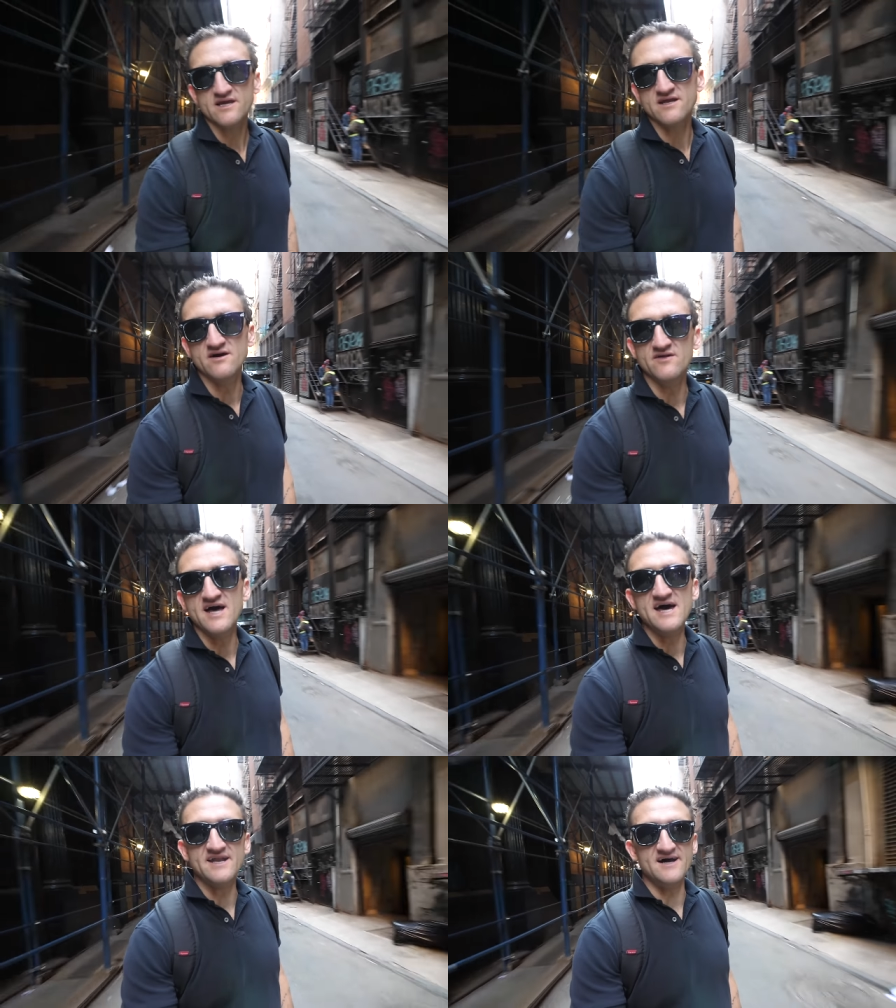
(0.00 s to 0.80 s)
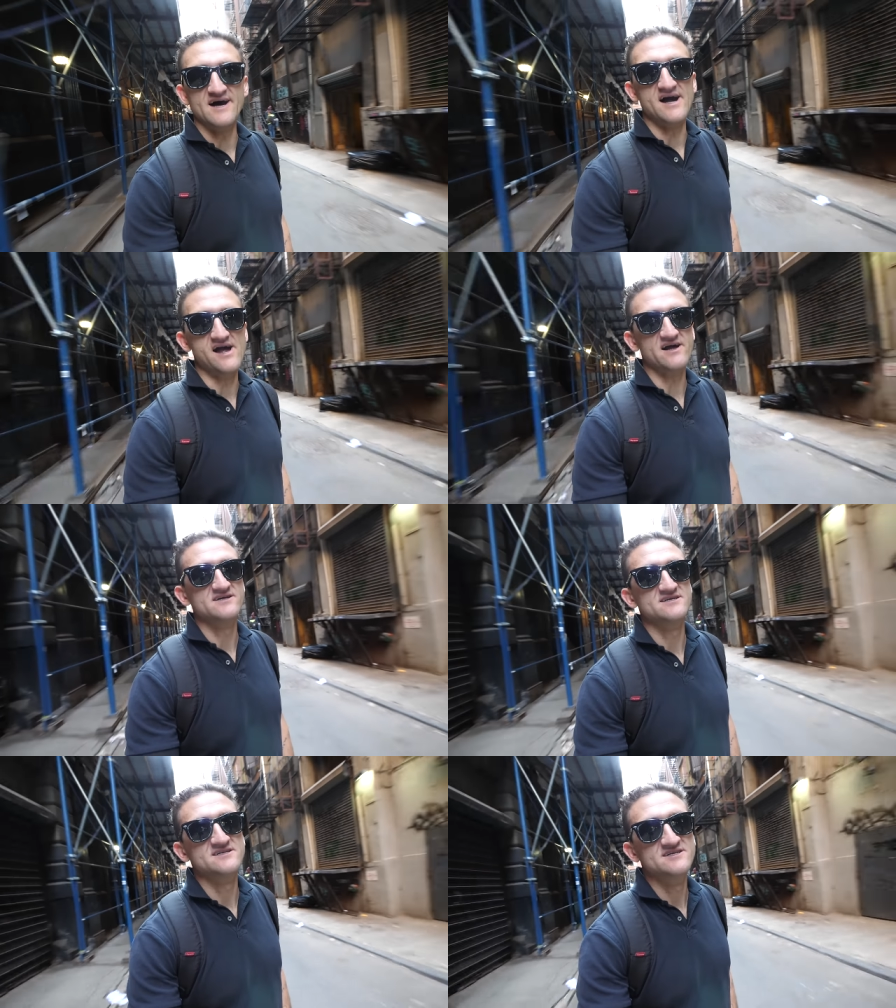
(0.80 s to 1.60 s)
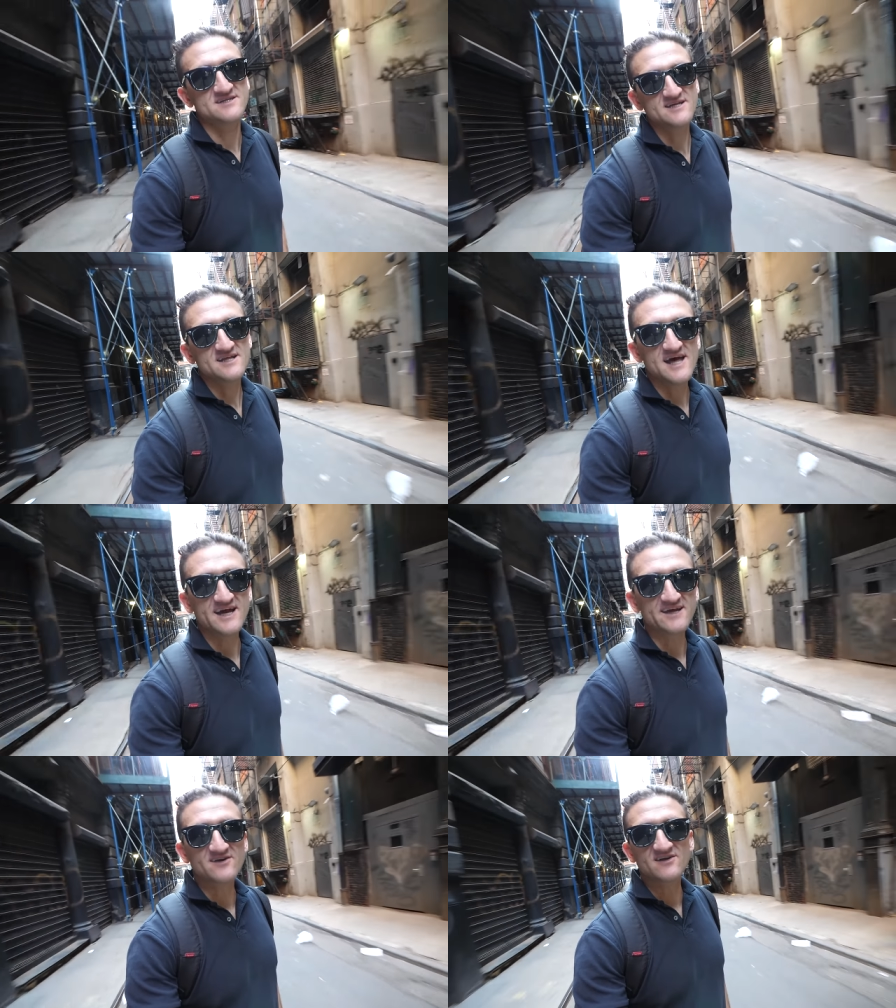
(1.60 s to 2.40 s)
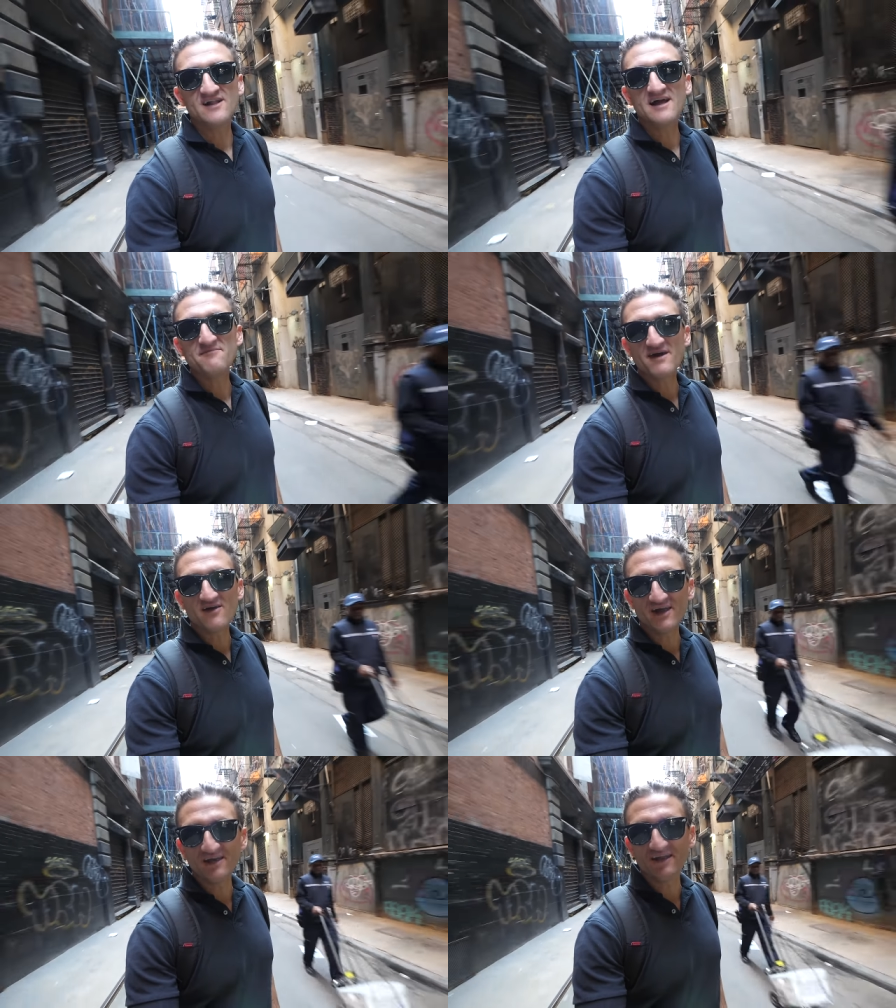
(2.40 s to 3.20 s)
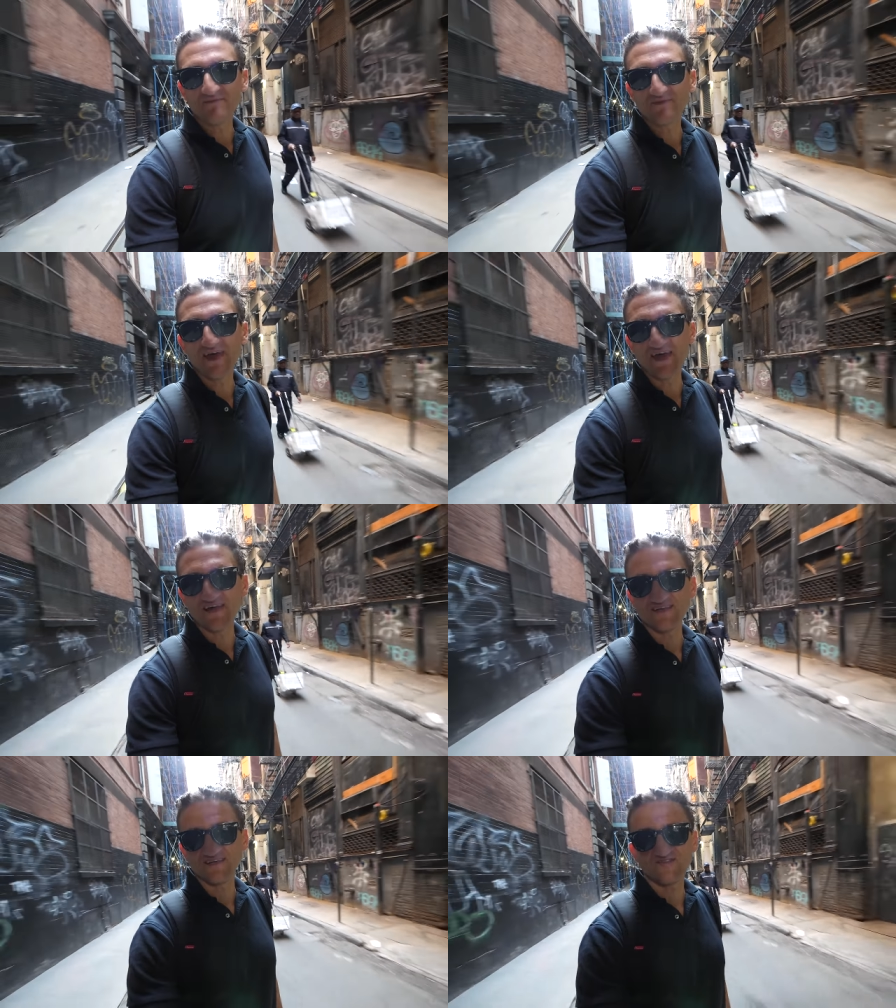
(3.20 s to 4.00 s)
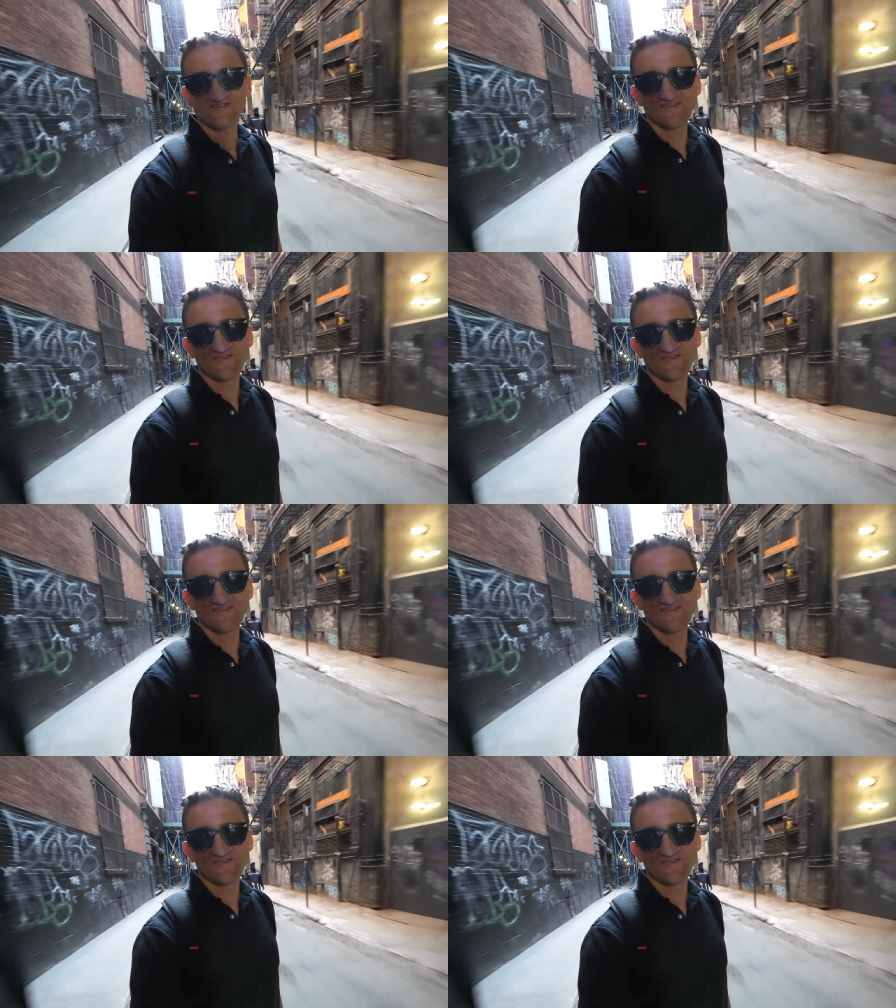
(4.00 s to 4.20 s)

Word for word: You know that uh, that girl I married named Candice?